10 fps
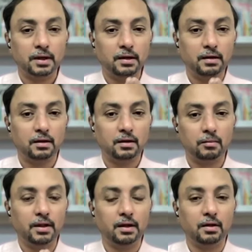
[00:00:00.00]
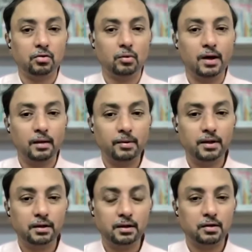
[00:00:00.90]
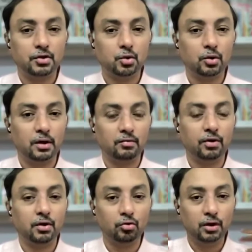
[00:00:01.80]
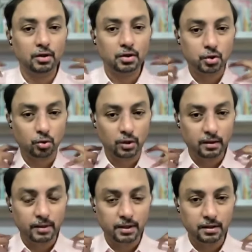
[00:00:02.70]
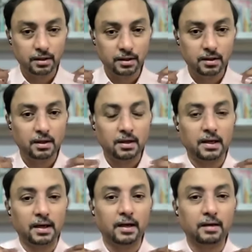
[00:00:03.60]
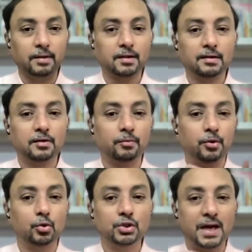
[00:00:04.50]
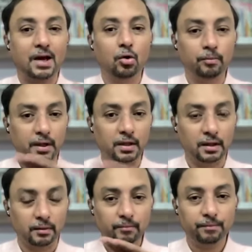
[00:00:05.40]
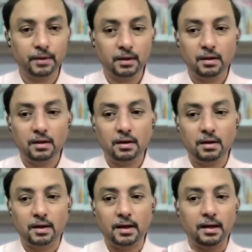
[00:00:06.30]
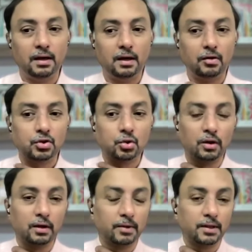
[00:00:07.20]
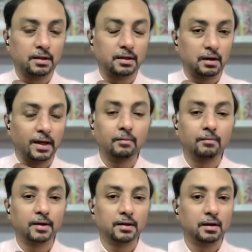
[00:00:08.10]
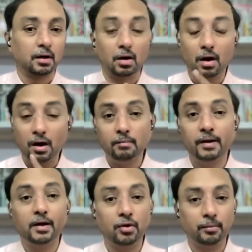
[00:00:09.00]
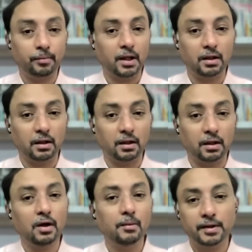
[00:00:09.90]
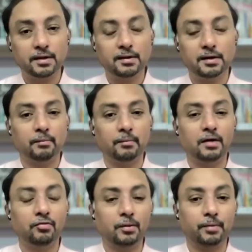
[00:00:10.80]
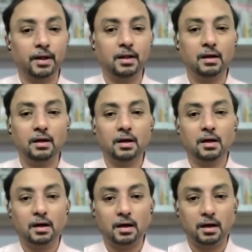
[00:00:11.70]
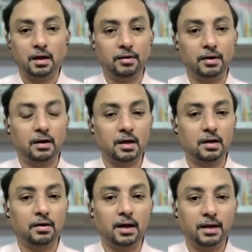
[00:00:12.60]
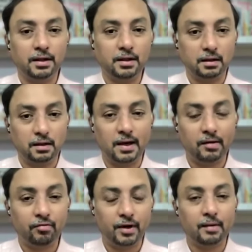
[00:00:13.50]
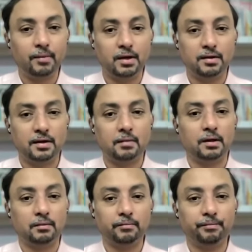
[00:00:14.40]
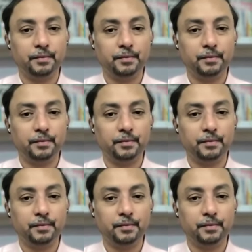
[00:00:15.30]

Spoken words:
right? So breathing. So what happens is our shoulder, we are using our shoulder muscles and neck muscles to do shallow breathing. And our shoulder muscles, our neck muscles are not meant for breathing. The only muscles that are meant for breathing are our lungs, the diaphragm, and your stomach.